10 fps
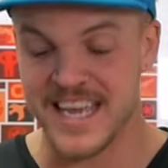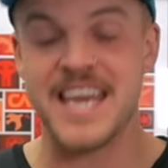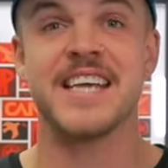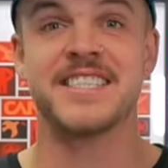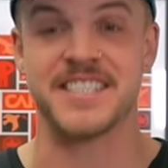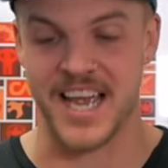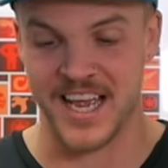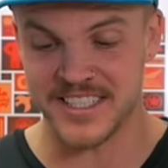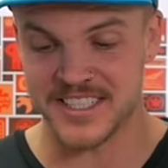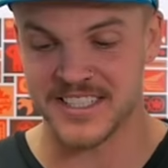He
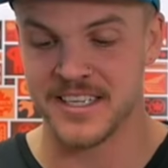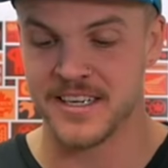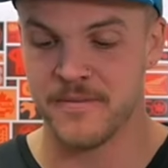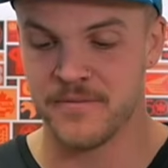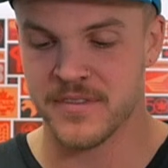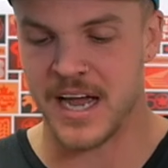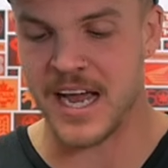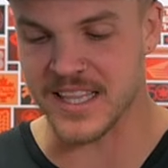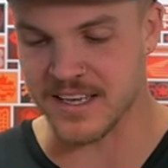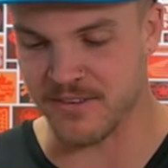says, "Hi,
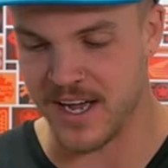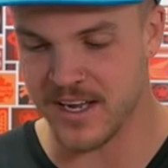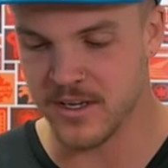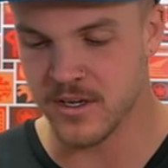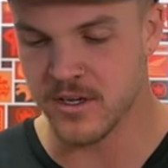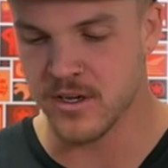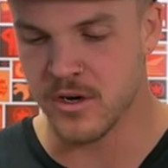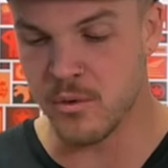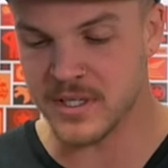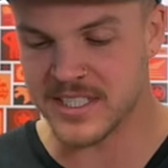Levi.
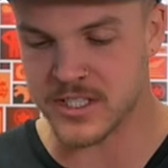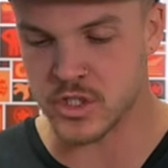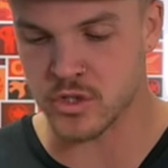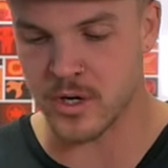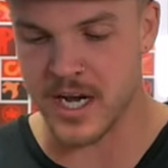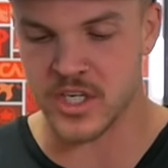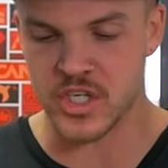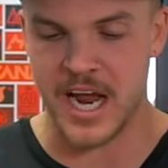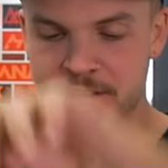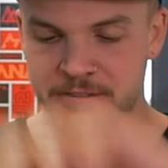Who is that strange
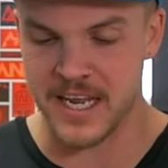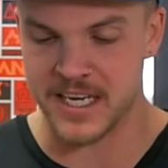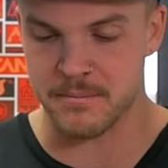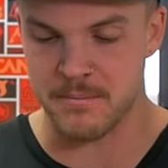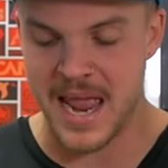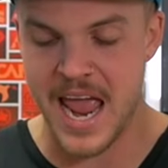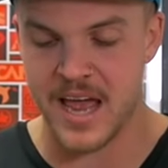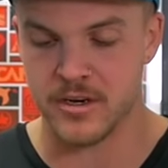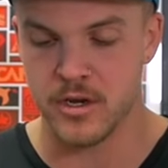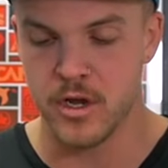half-naked
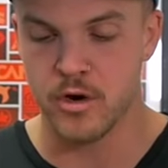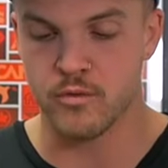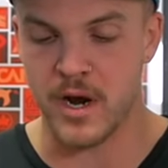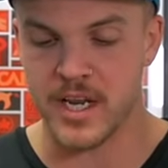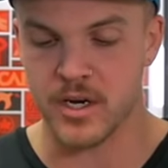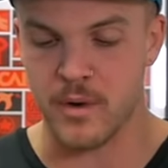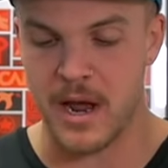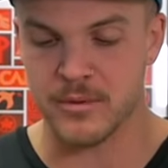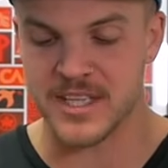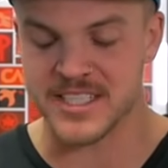man running
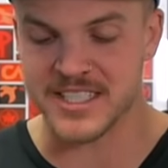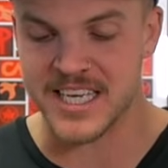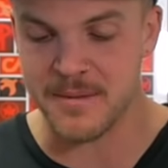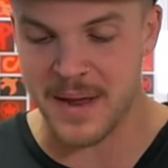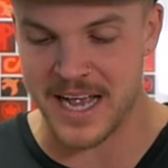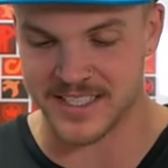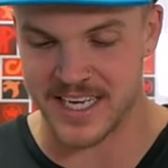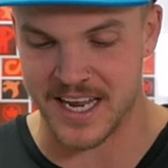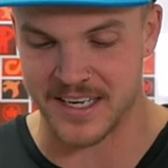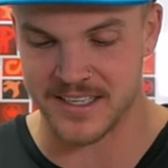around with a ski mask
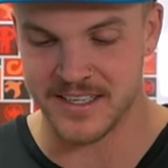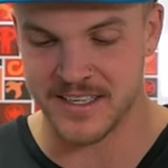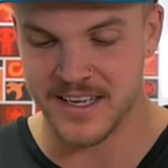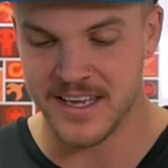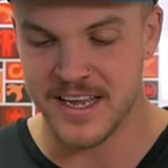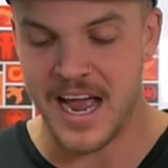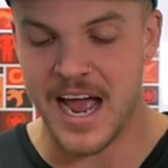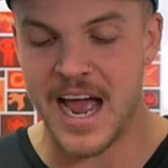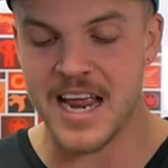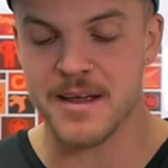
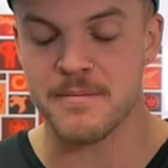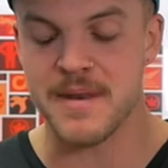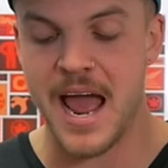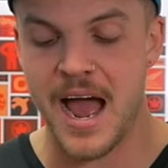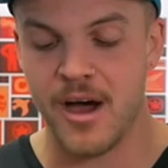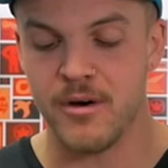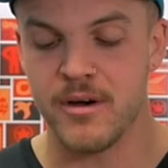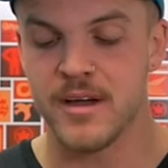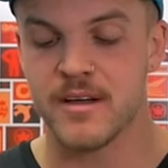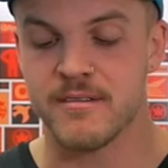on? I am now
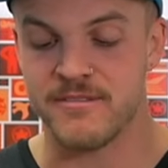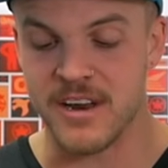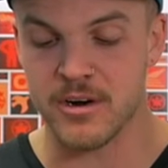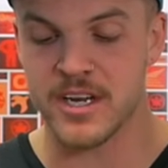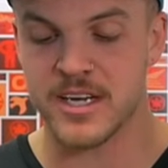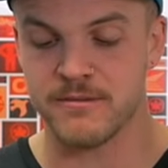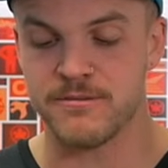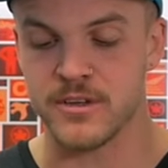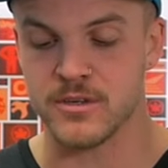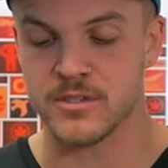very
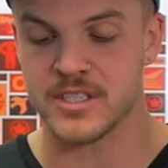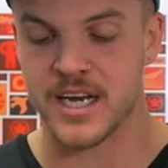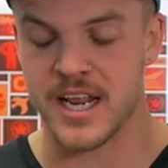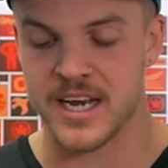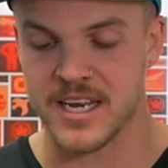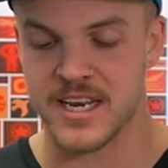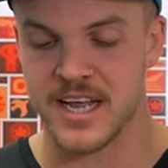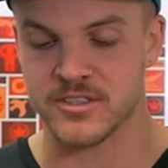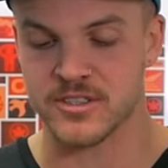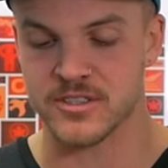confused and I need
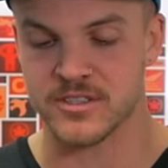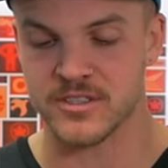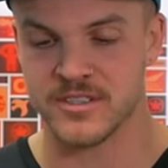answers."